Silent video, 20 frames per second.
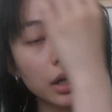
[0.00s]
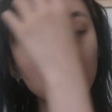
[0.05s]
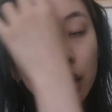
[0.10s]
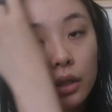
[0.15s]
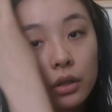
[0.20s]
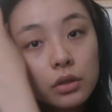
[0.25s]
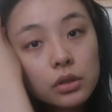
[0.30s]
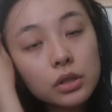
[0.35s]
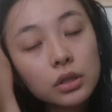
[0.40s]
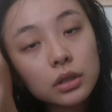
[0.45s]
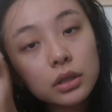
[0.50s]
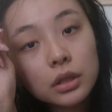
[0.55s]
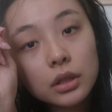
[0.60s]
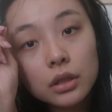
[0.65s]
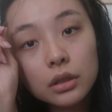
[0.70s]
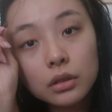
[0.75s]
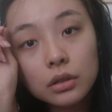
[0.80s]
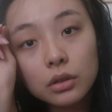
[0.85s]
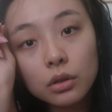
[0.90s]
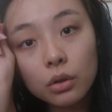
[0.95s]
I
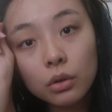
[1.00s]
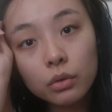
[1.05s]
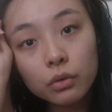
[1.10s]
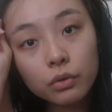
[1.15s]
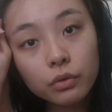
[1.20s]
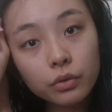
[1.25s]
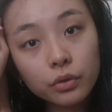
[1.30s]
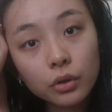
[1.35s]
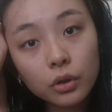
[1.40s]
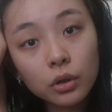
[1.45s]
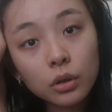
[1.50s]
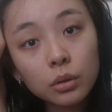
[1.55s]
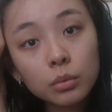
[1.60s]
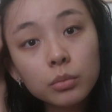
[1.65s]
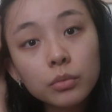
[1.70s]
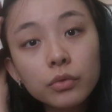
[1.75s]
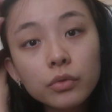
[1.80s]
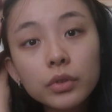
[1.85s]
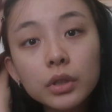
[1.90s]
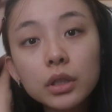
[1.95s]
usually don't
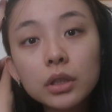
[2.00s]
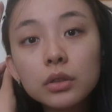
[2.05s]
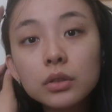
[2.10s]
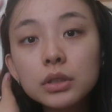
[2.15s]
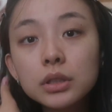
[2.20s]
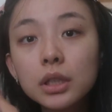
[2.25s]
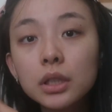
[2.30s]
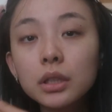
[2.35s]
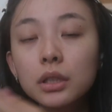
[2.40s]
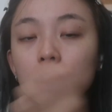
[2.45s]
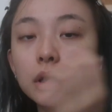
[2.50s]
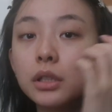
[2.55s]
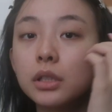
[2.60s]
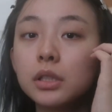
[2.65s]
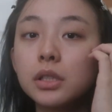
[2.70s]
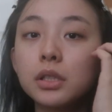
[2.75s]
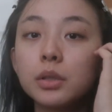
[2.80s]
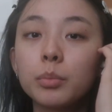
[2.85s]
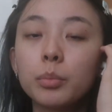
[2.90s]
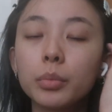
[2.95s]
film videos like
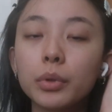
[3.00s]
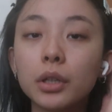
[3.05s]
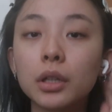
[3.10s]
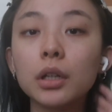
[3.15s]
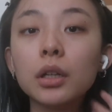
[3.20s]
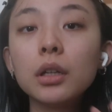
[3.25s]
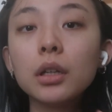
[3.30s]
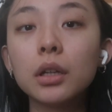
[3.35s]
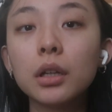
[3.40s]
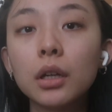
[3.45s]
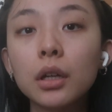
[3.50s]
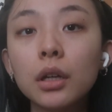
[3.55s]
this, but